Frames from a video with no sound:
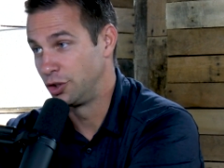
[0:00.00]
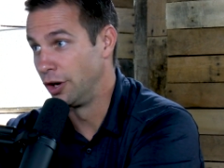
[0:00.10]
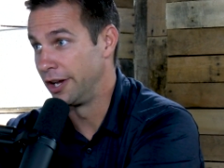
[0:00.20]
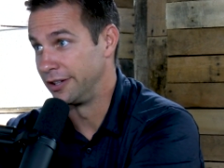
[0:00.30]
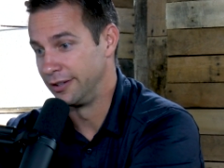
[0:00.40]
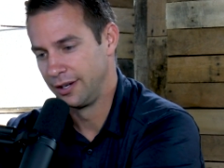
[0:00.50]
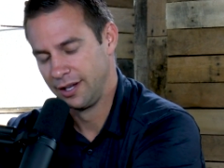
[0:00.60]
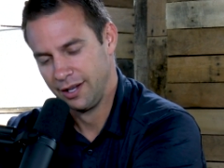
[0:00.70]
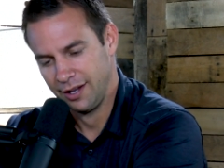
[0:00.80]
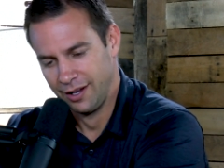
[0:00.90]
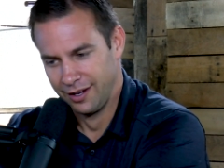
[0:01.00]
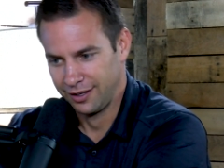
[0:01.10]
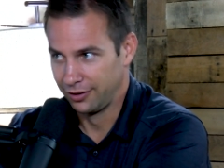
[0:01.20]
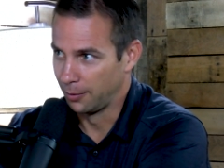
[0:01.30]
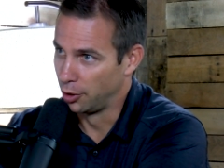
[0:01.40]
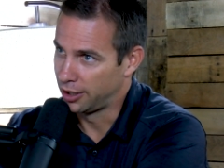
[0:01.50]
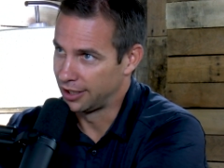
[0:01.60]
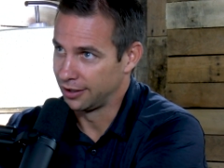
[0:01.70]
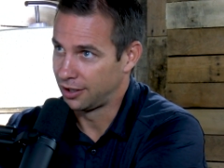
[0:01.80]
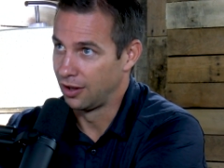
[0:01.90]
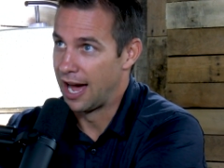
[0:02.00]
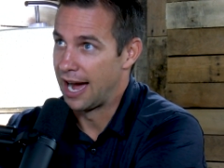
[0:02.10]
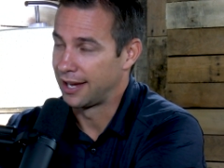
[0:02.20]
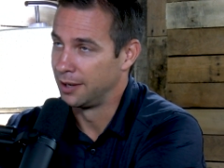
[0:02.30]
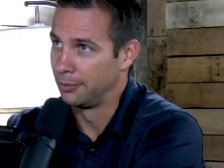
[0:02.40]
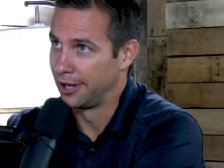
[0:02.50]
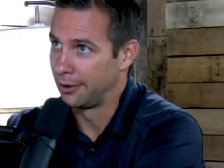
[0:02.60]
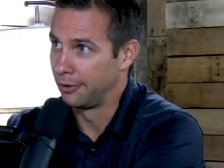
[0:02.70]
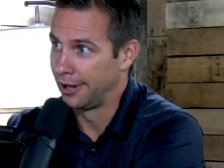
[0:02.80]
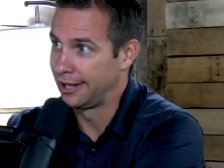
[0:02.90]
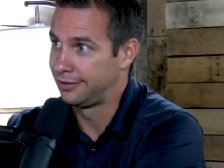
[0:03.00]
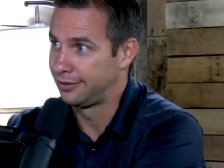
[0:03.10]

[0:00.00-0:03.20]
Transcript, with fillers: Good because I'm looking at the clock and I'm like, well, I usually, that's.